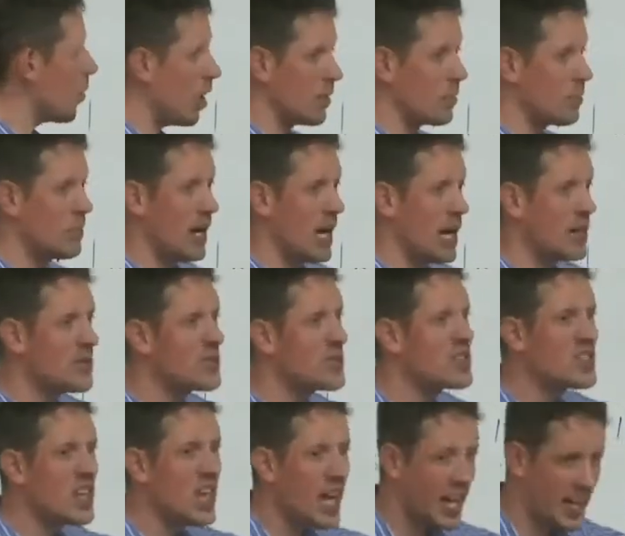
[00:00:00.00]
both
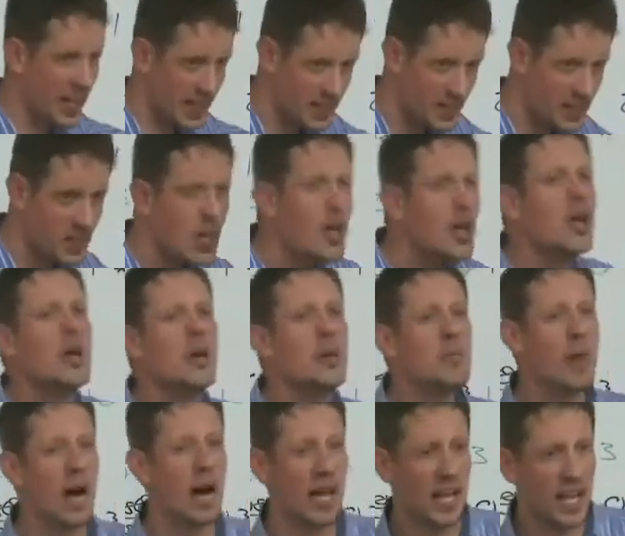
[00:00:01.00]
sides,
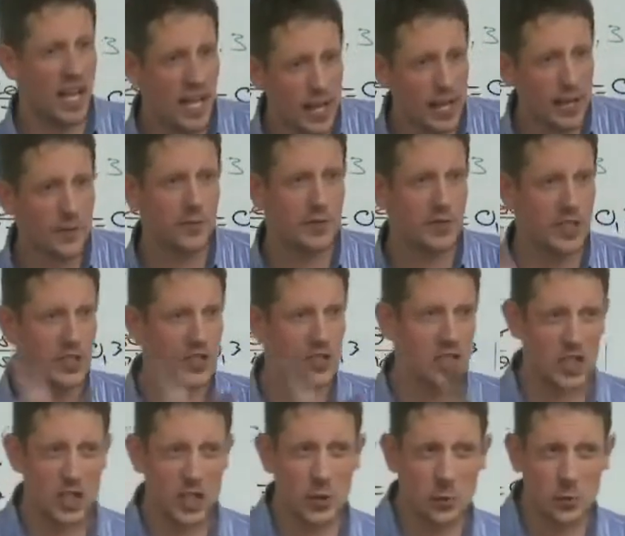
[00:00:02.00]
my left is
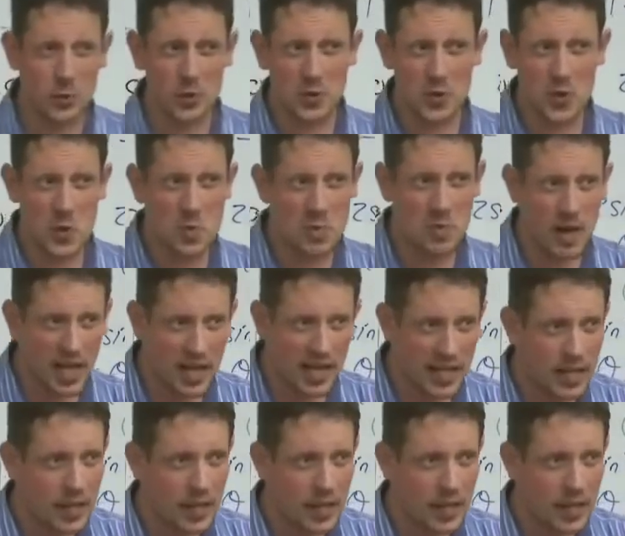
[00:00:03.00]
equal to my